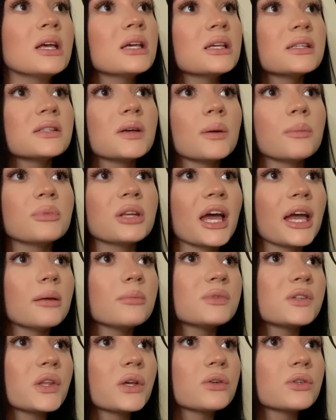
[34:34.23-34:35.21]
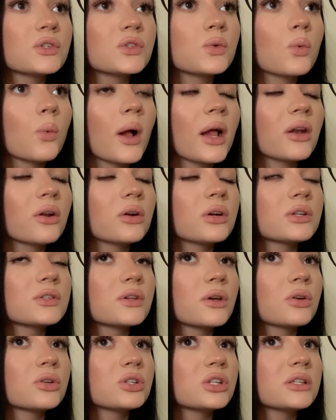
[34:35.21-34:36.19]
sometimes their
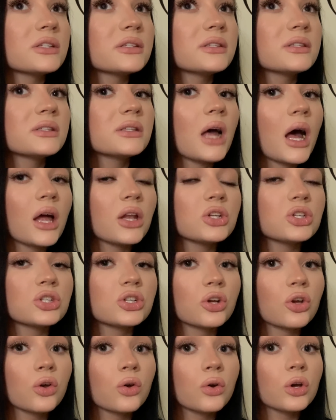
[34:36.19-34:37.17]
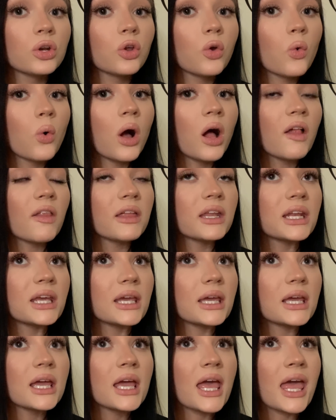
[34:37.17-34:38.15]
sweaters are just such good
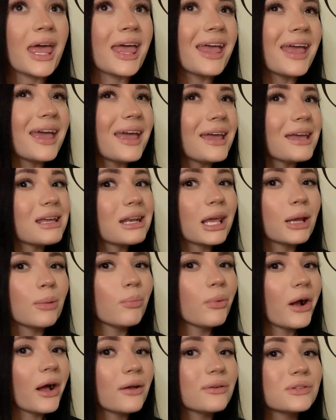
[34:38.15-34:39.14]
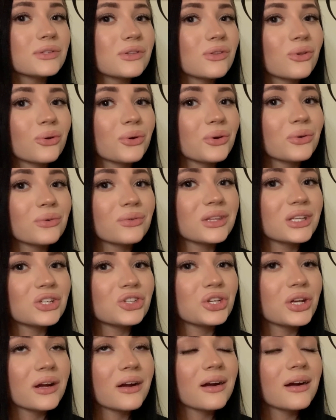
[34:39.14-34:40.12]
quality. And I browsed through
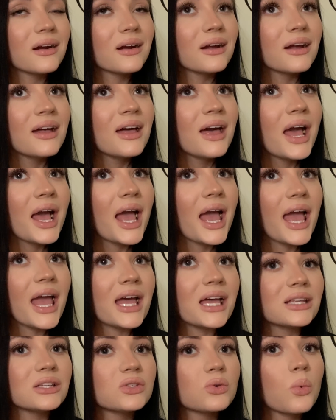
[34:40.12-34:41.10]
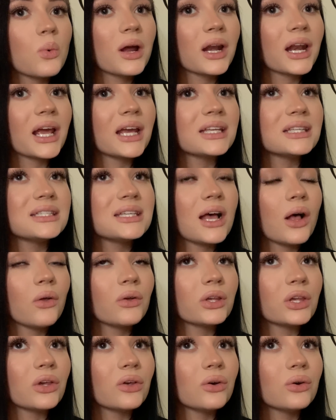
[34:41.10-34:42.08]
this year, and when I
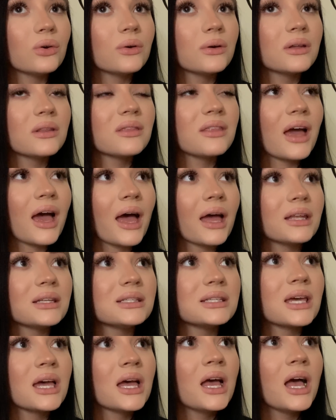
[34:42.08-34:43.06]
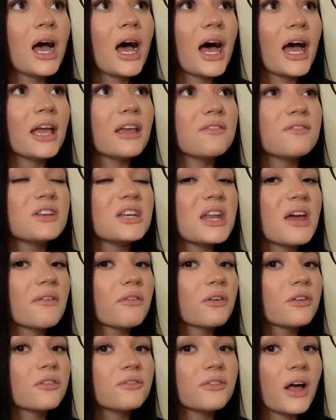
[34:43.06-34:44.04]
tell you that I've
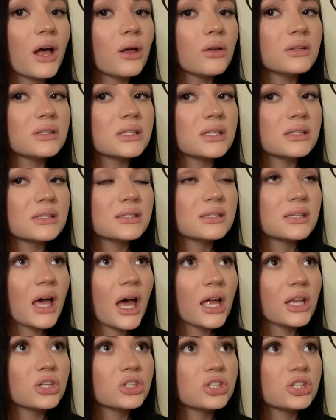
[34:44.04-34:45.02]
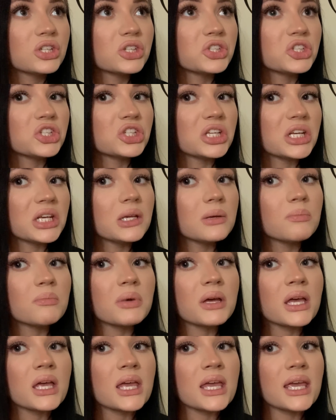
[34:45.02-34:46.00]
never felt such cheap,
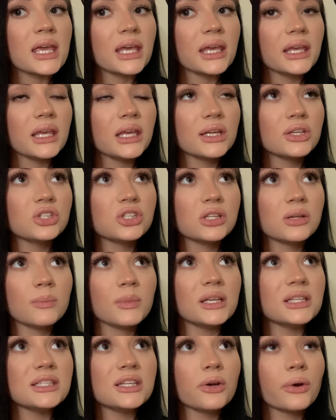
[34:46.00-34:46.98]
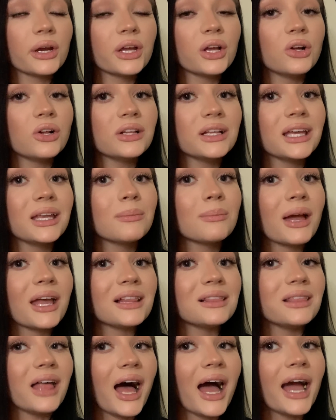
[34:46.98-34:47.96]
itchy material in my
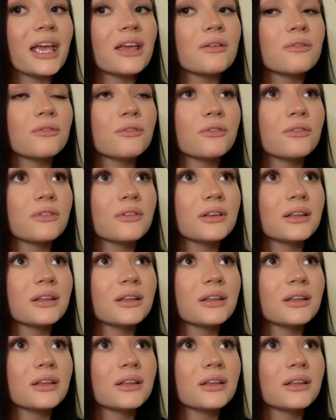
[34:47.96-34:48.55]
life,